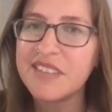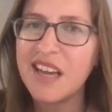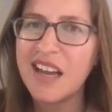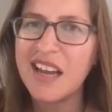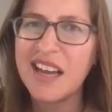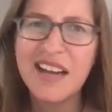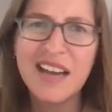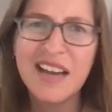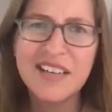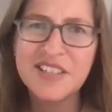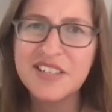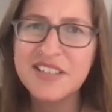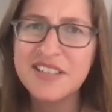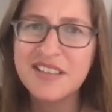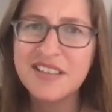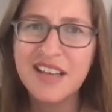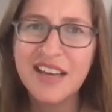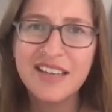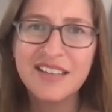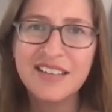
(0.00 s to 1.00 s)
and I just
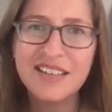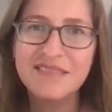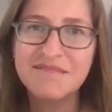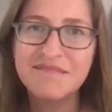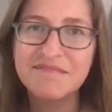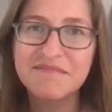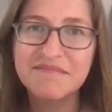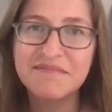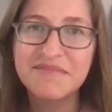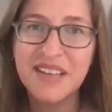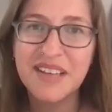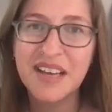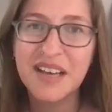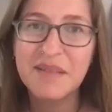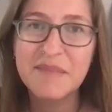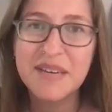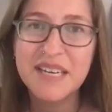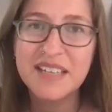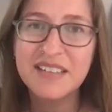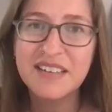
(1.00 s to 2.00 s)
like, I
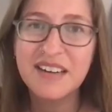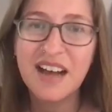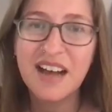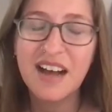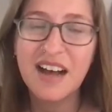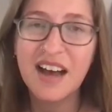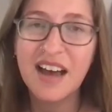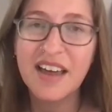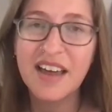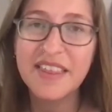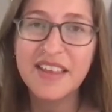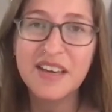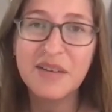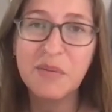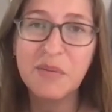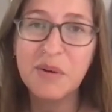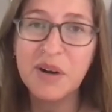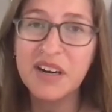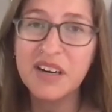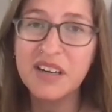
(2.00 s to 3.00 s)
mean, I think
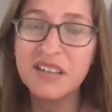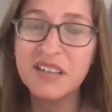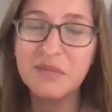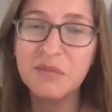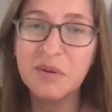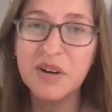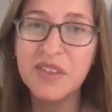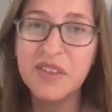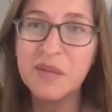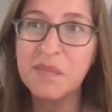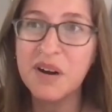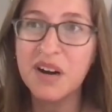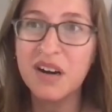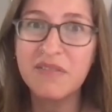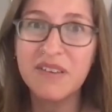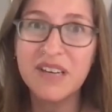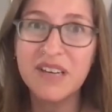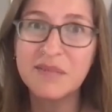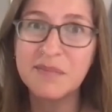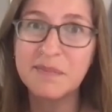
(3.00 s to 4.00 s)
we're we're the
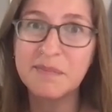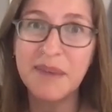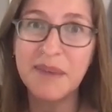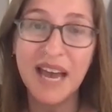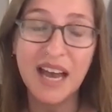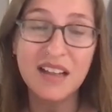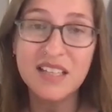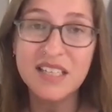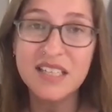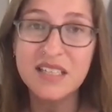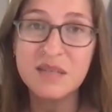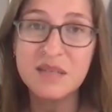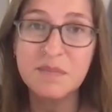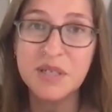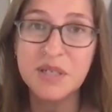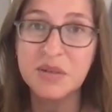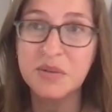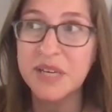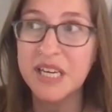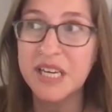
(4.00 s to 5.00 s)
perfect balance
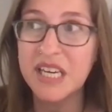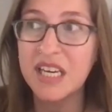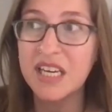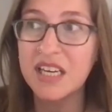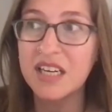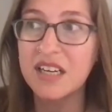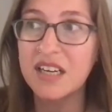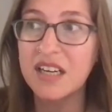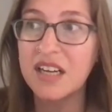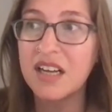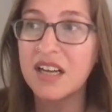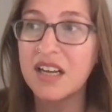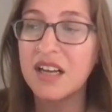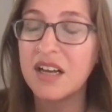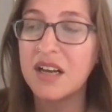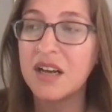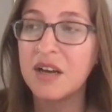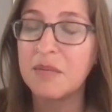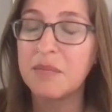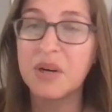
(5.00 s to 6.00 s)
between
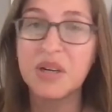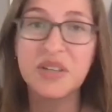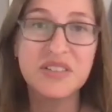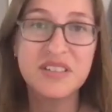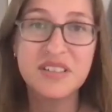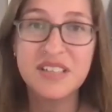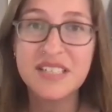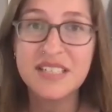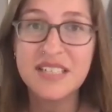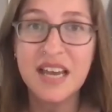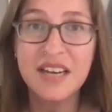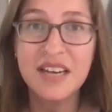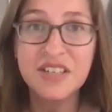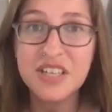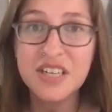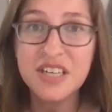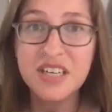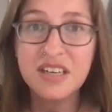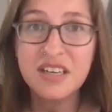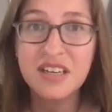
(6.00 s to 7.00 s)
personal
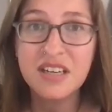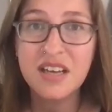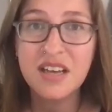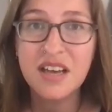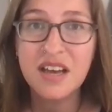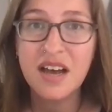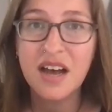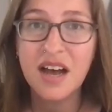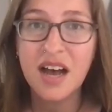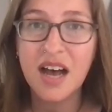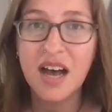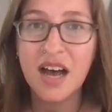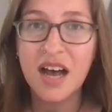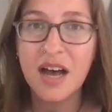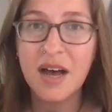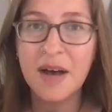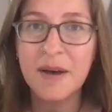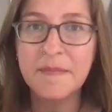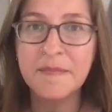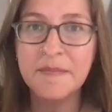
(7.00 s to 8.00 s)
attention
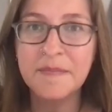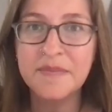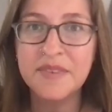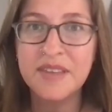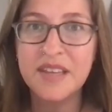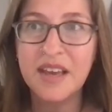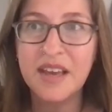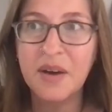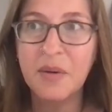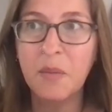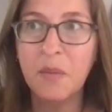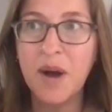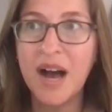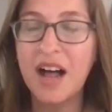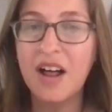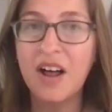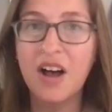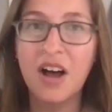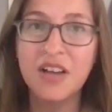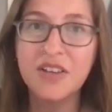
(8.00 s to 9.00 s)
um,
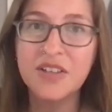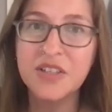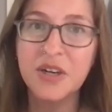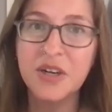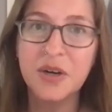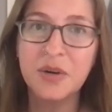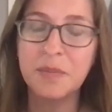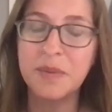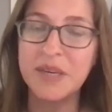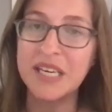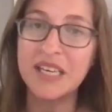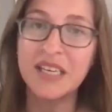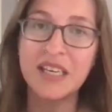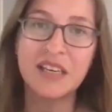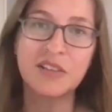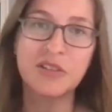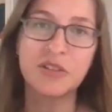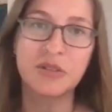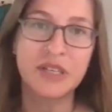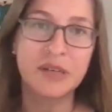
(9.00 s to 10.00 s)
while also being
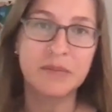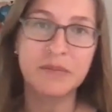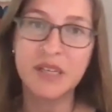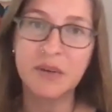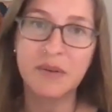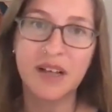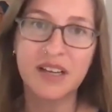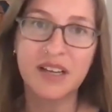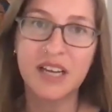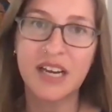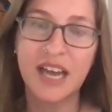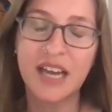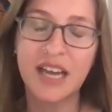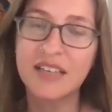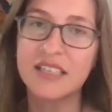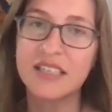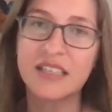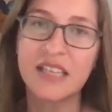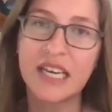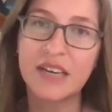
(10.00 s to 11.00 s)
extremely well
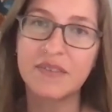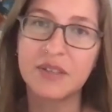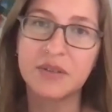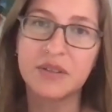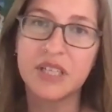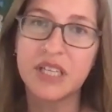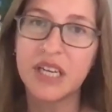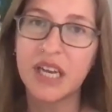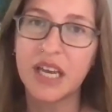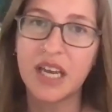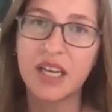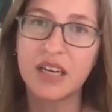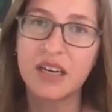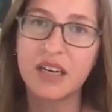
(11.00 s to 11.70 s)
connected. Like if you look at